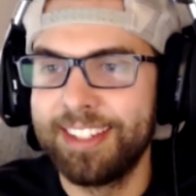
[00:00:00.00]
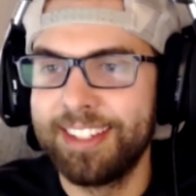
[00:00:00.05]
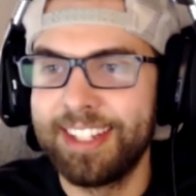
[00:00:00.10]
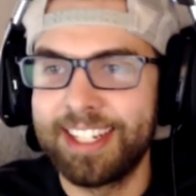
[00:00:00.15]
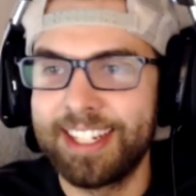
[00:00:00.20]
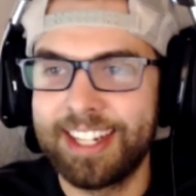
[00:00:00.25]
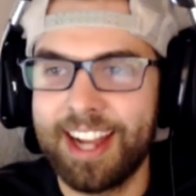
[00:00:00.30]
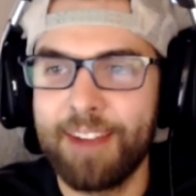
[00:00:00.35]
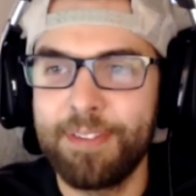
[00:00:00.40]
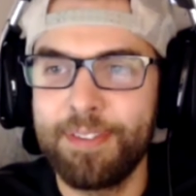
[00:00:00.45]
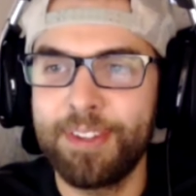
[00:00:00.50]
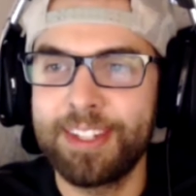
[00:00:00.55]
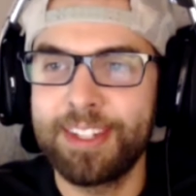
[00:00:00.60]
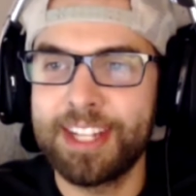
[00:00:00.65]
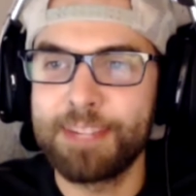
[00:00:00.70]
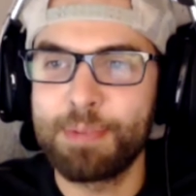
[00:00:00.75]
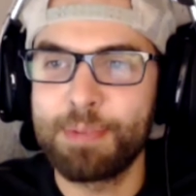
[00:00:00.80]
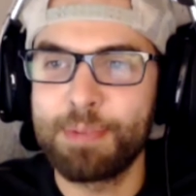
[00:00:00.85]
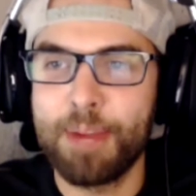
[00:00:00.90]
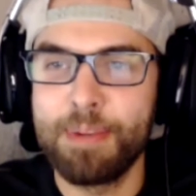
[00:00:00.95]
Like, I feel like that's
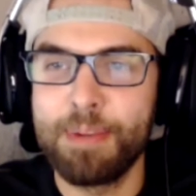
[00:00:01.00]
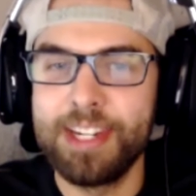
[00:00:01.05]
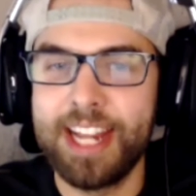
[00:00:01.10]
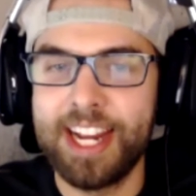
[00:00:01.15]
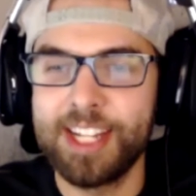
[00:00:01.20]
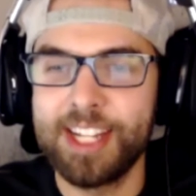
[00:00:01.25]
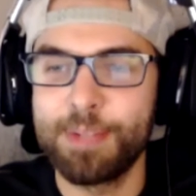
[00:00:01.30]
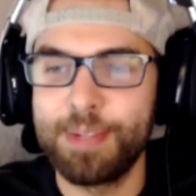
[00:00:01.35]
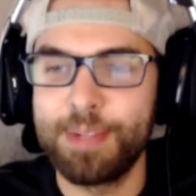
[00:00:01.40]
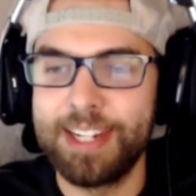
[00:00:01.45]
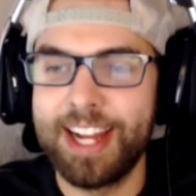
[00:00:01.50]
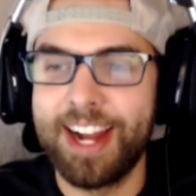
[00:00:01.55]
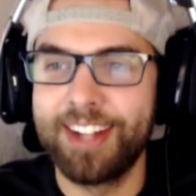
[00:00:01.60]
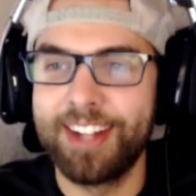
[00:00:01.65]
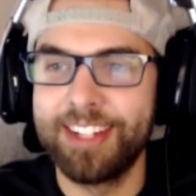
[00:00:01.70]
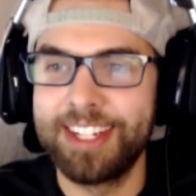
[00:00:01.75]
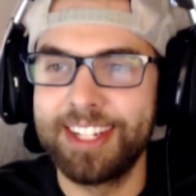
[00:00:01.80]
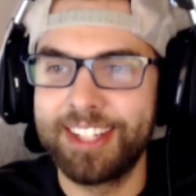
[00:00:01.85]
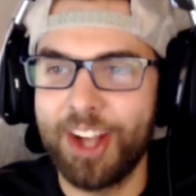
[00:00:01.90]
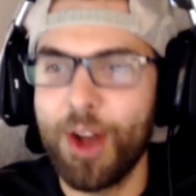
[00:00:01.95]
becoming Dansby now.
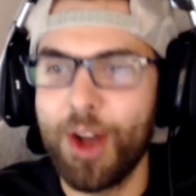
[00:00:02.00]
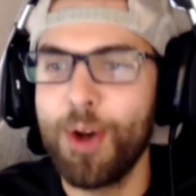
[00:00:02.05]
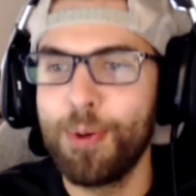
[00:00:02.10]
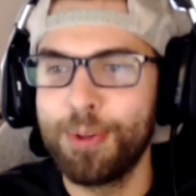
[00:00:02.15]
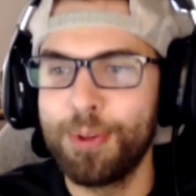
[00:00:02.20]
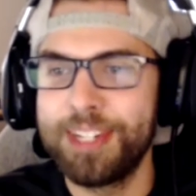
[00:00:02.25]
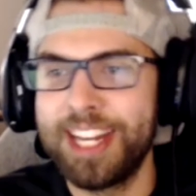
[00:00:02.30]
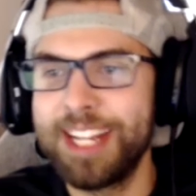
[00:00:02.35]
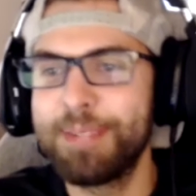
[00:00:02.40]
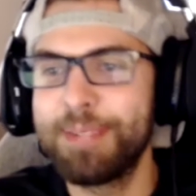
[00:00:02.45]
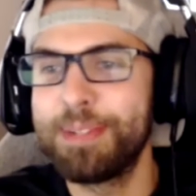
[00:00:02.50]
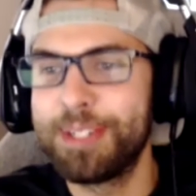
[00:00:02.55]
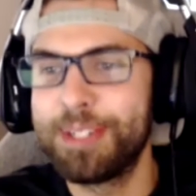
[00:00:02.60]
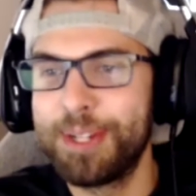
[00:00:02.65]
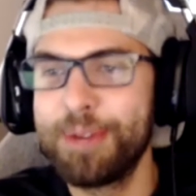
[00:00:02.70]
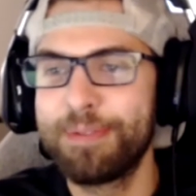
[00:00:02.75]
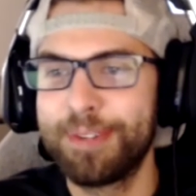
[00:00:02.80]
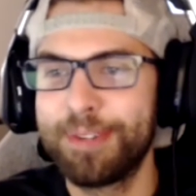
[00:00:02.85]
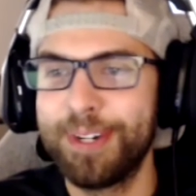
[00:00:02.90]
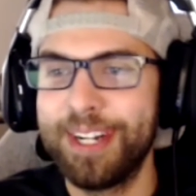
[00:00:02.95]
Like, oh, well, Dansby's
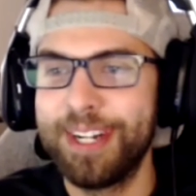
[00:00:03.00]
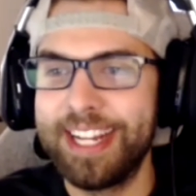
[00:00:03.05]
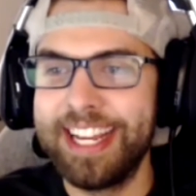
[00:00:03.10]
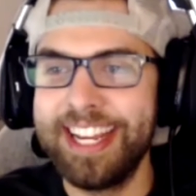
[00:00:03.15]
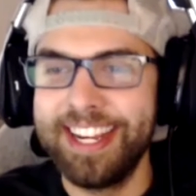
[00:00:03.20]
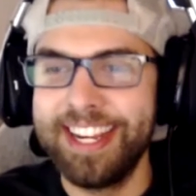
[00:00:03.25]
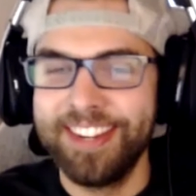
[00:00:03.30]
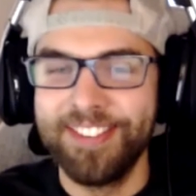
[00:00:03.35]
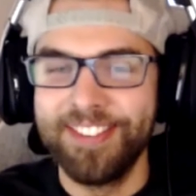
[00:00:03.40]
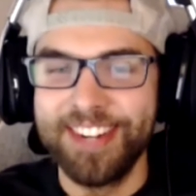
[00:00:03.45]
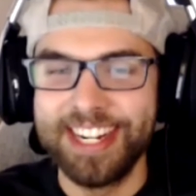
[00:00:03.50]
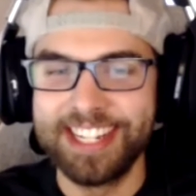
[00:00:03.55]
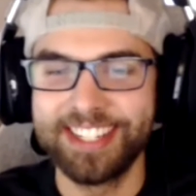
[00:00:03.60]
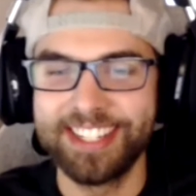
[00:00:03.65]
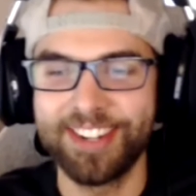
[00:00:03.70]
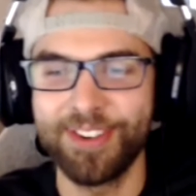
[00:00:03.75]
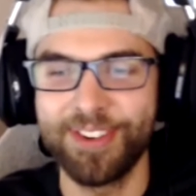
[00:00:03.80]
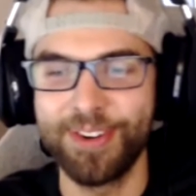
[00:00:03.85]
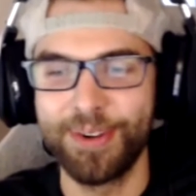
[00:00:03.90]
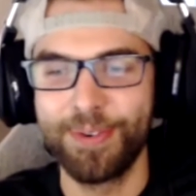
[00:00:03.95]
due for a hit when he's
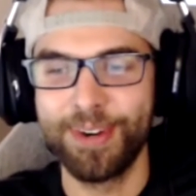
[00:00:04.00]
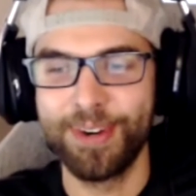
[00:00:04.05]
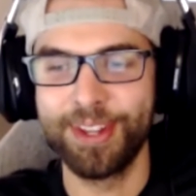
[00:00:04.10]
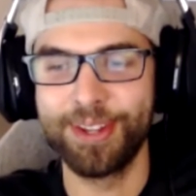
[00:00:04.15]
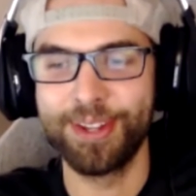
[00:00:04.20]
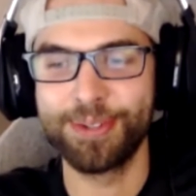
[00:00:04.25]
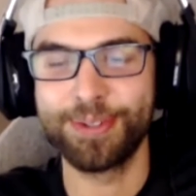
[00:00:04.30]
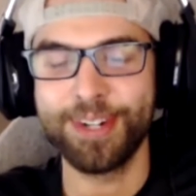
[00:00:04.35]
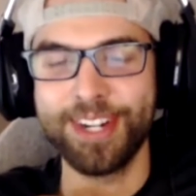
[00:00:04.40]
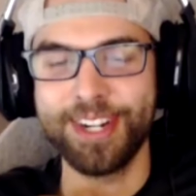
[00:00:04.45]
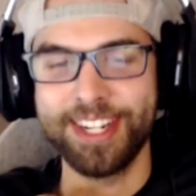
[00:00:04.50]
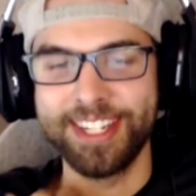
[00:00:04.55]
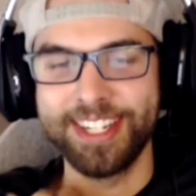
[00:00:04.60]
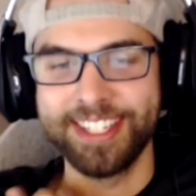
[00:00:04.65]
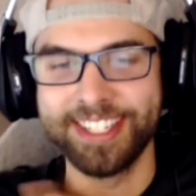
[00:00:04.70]
going on one of those runs.